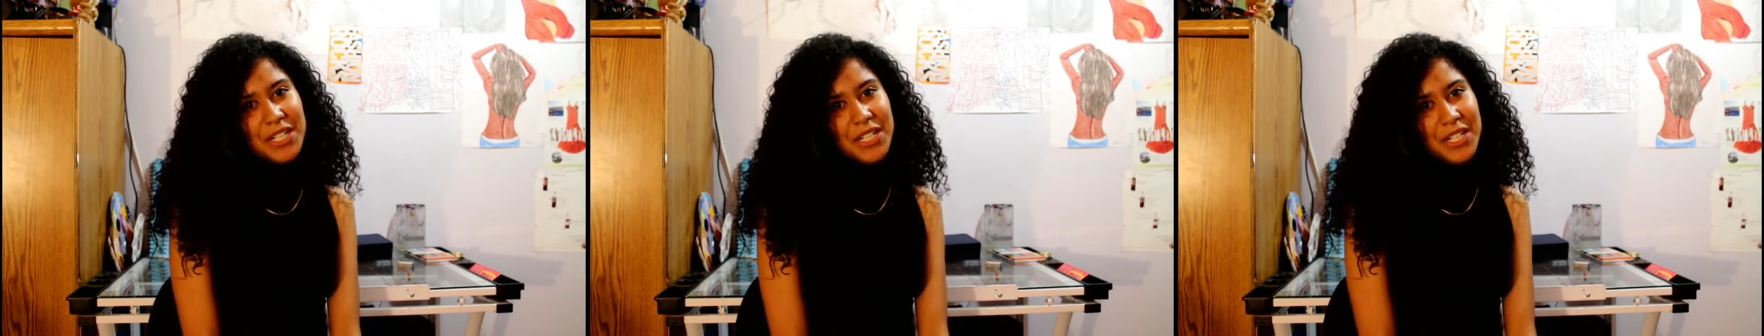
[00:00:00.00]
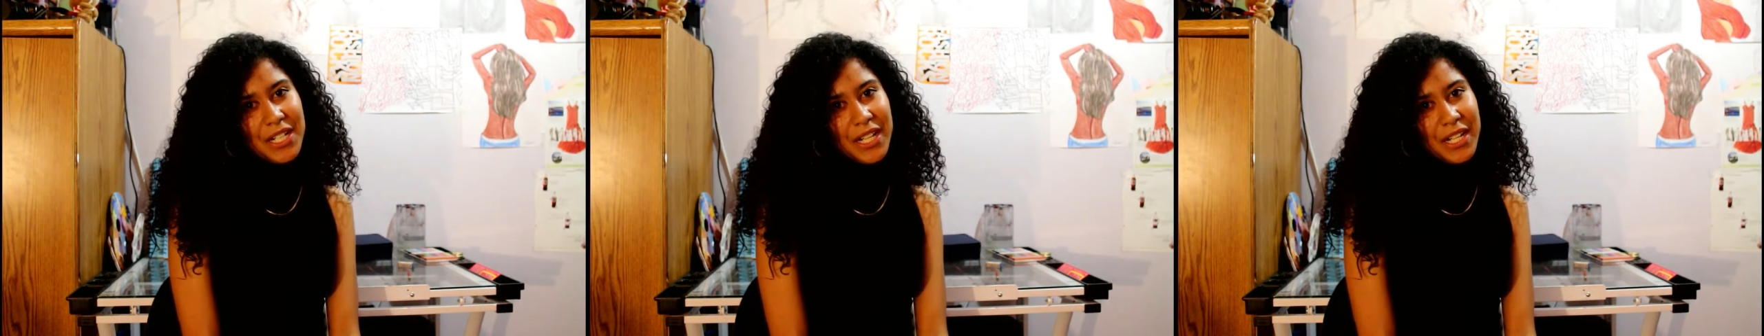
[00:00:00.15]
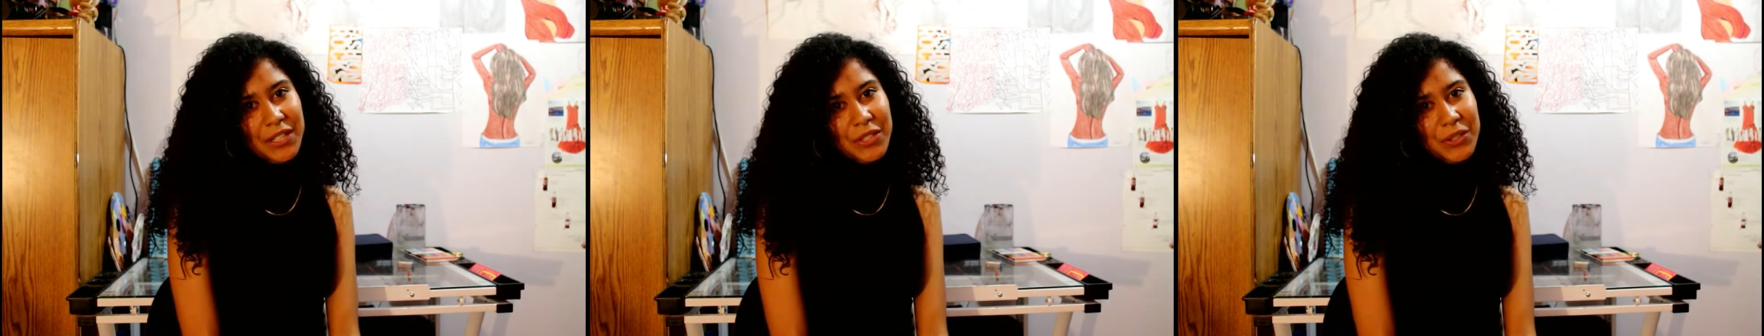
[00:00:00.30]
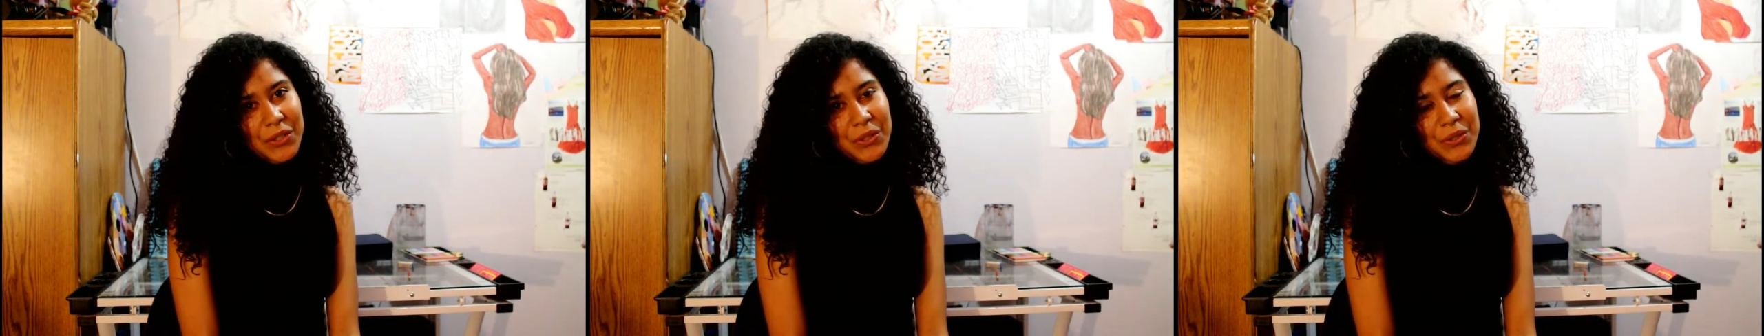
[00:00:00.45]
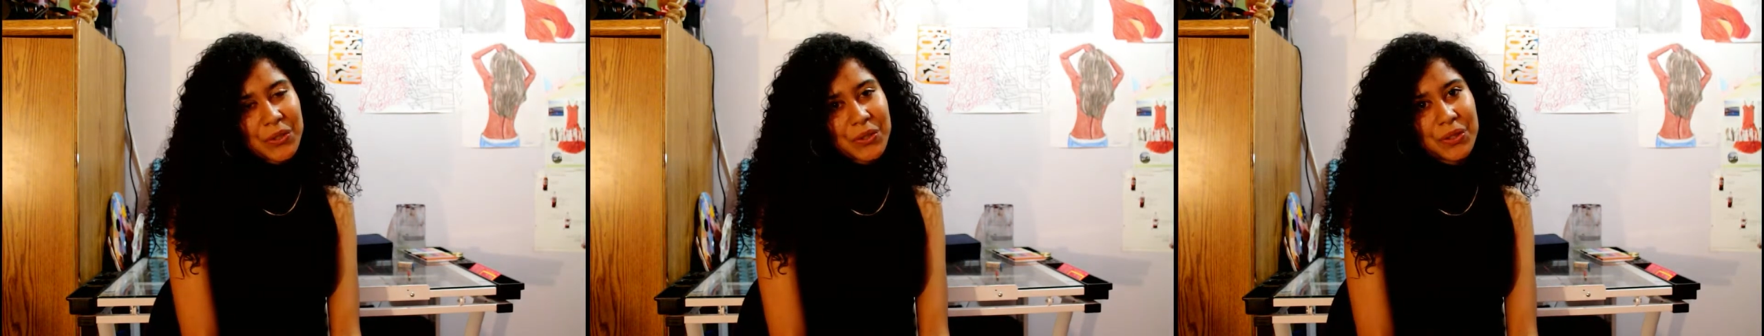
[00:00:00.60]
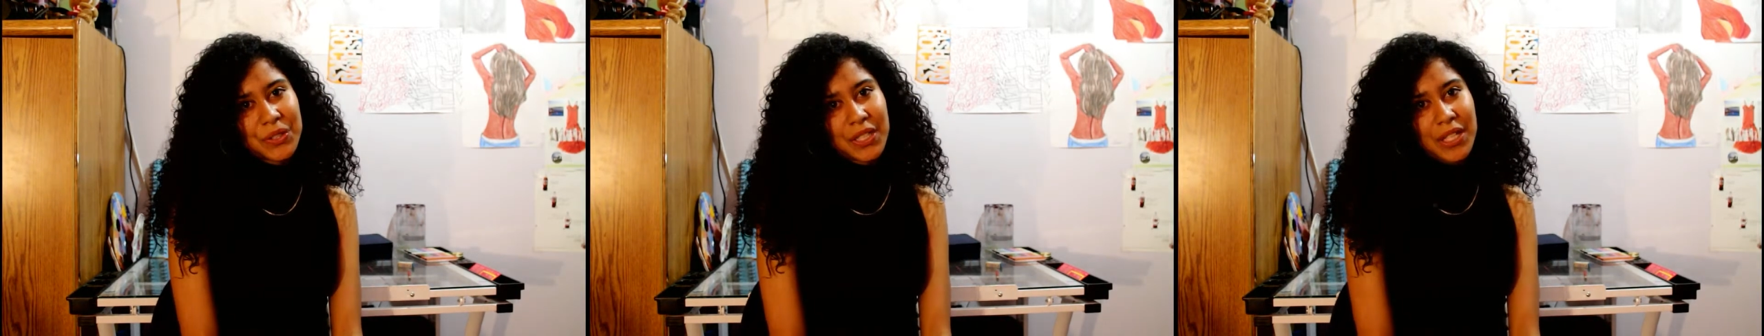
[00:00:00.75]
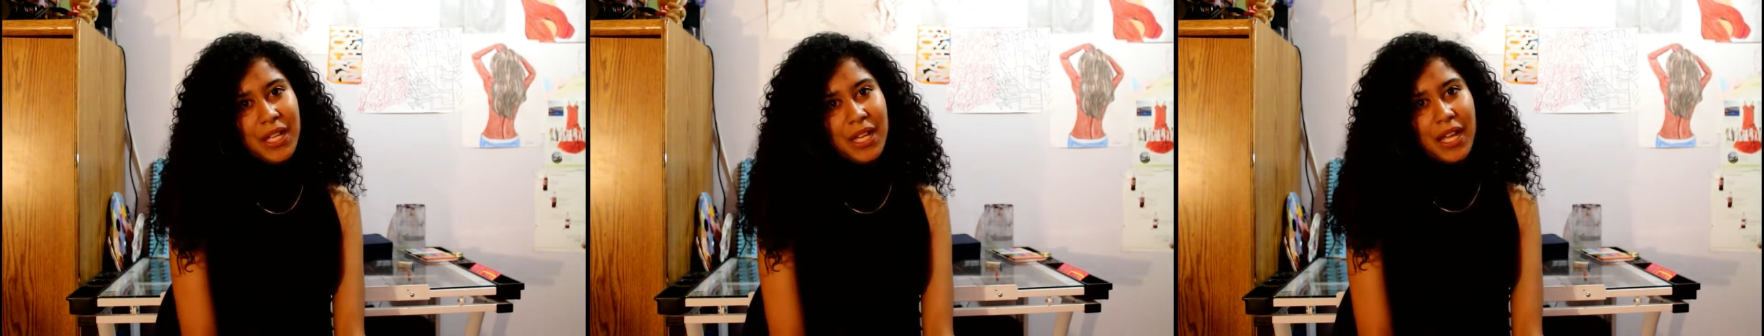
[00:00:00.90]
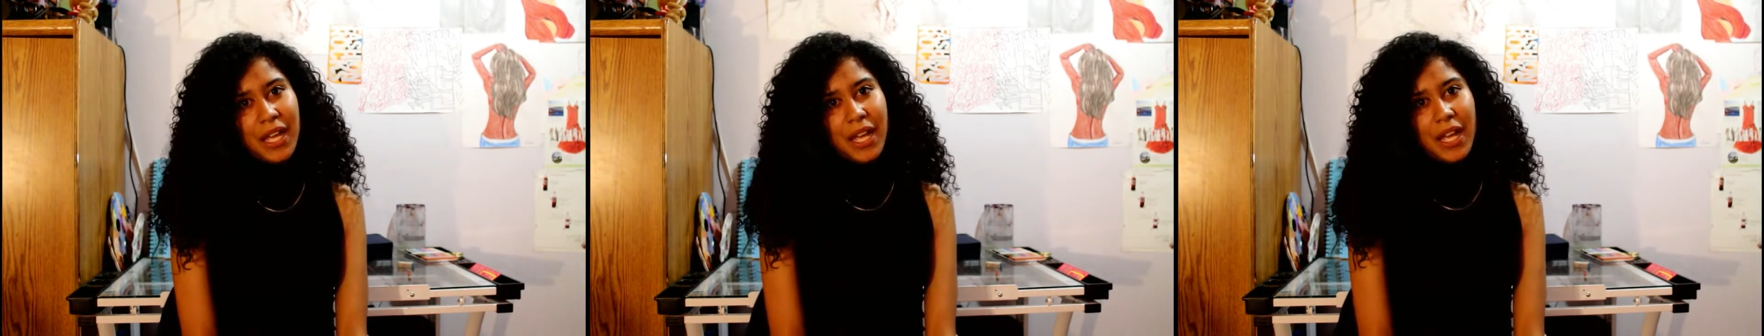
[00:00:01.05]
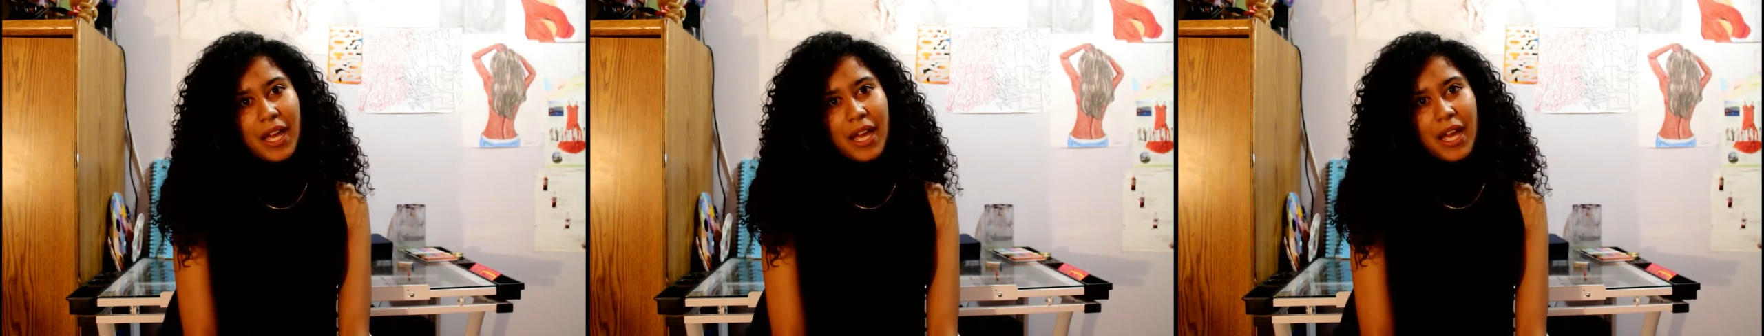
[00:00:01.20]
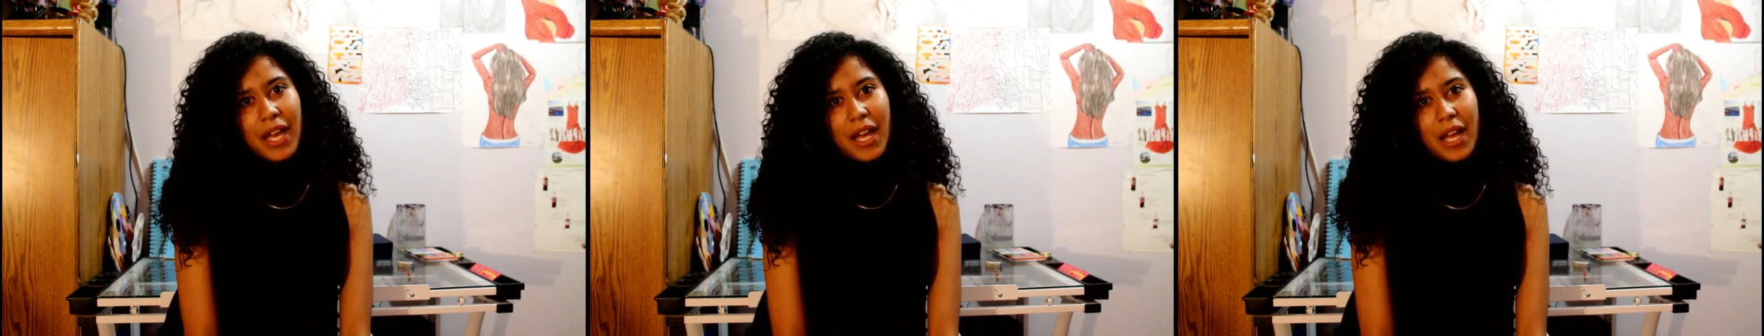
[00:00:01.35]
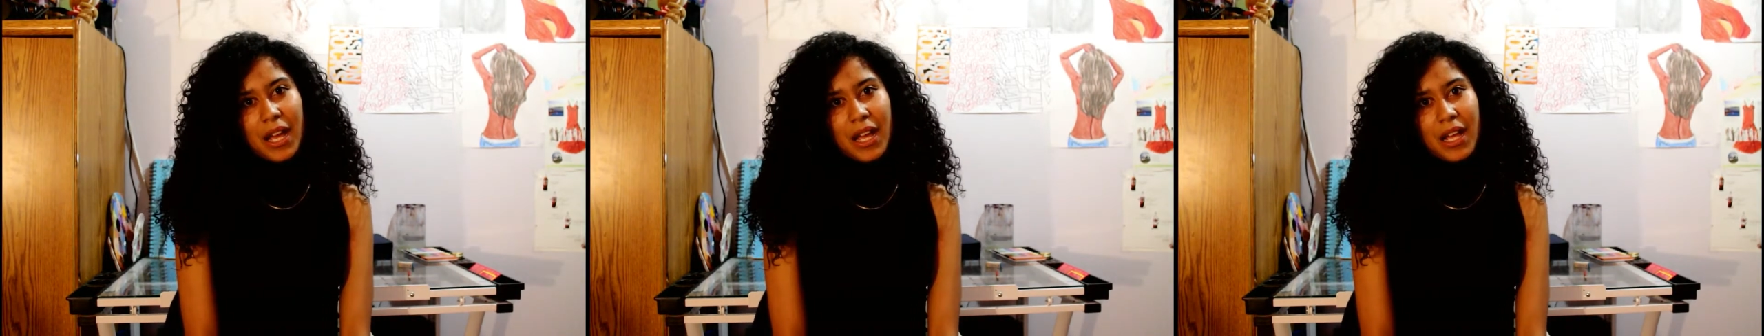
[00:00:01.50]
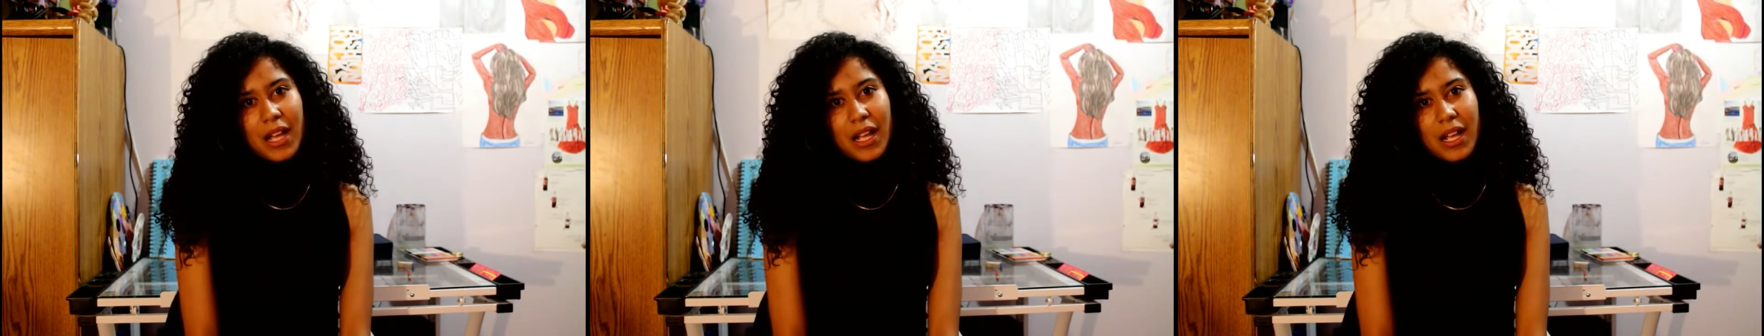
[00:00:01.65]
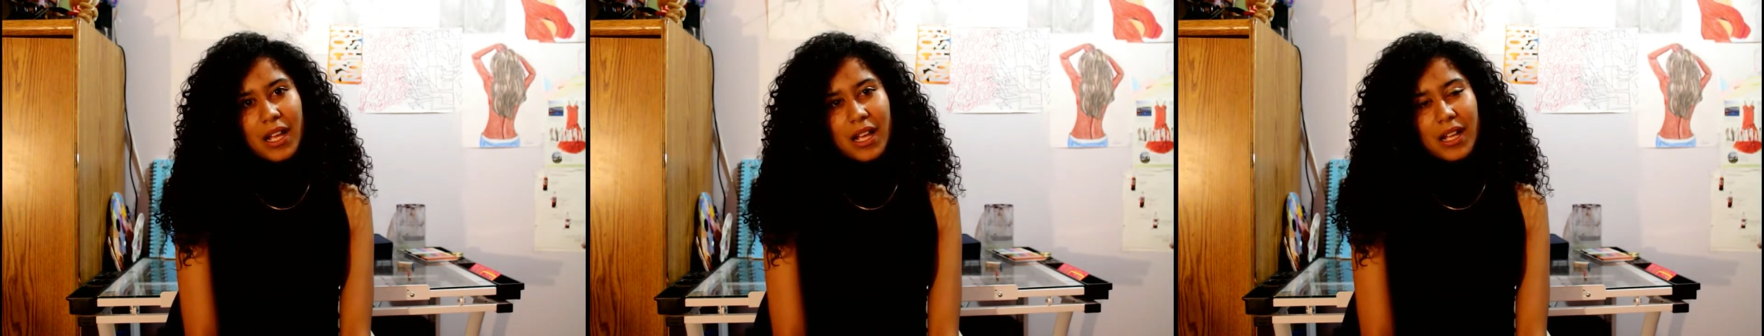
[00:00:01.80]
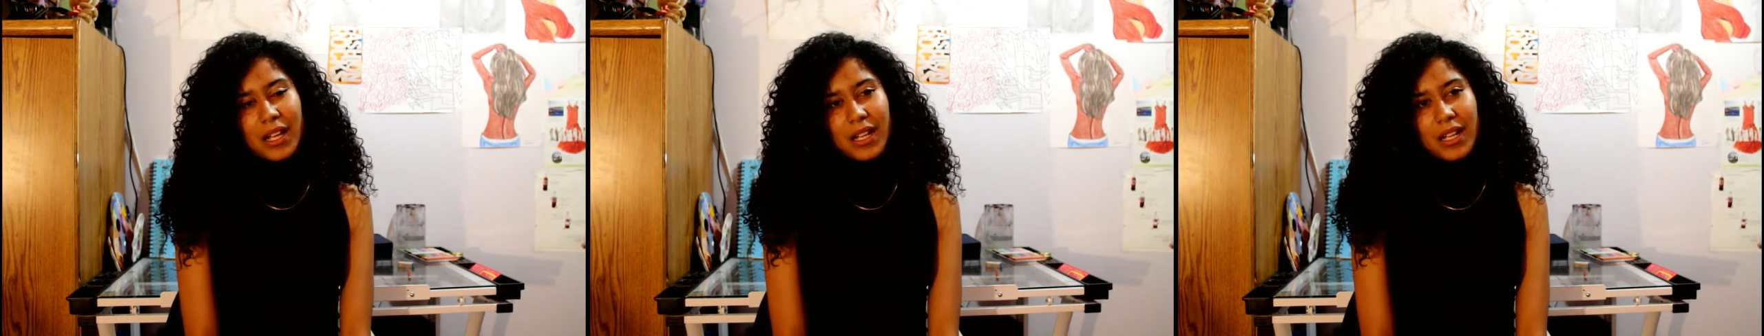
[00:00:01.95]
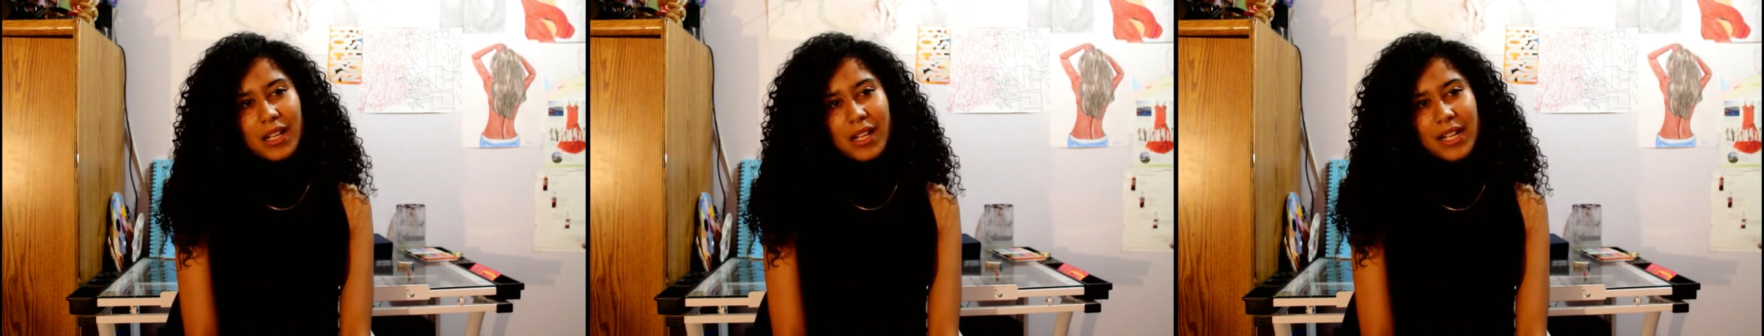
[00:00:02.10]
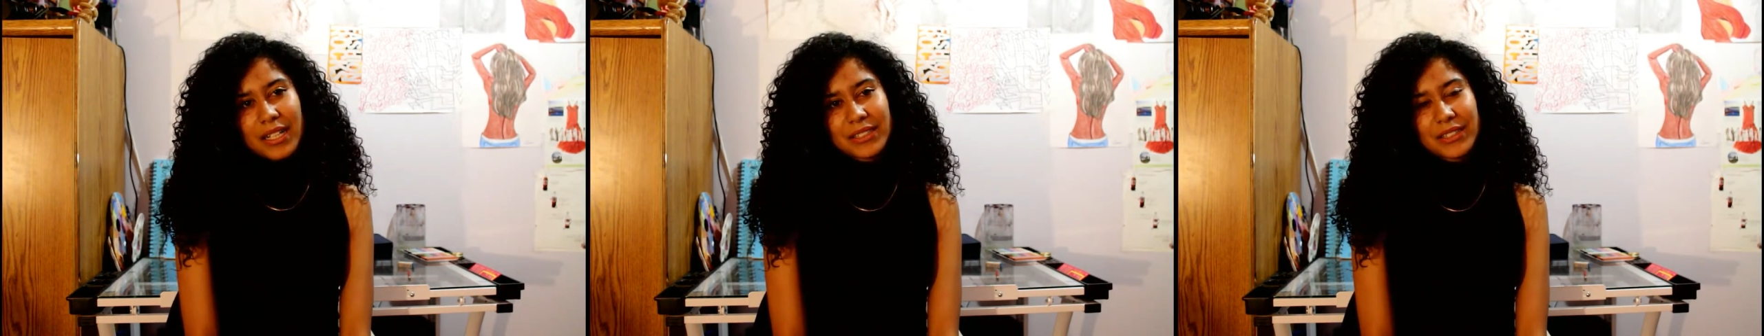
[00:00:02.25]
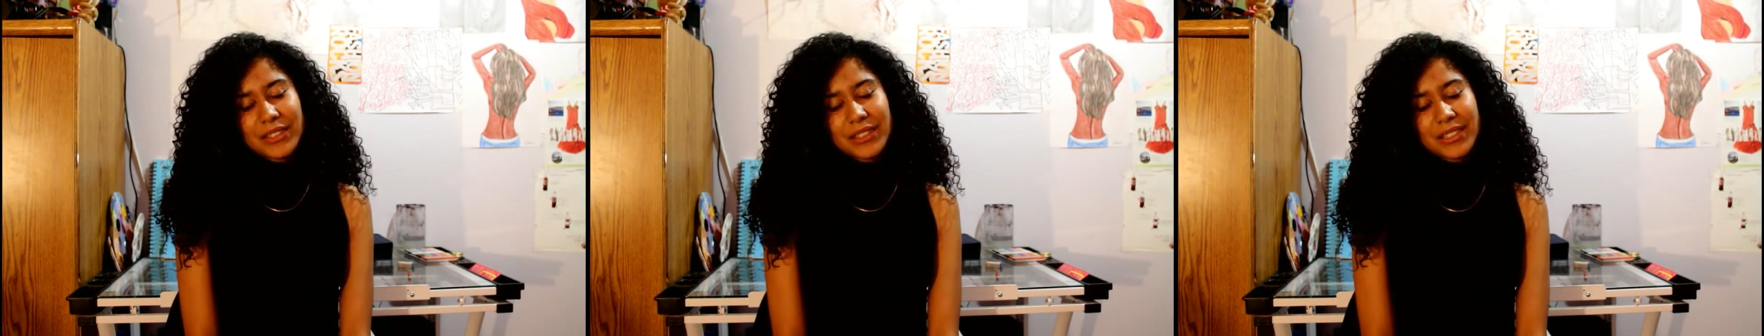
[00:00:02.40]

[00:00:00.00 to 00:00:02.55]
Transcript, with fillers: channel. As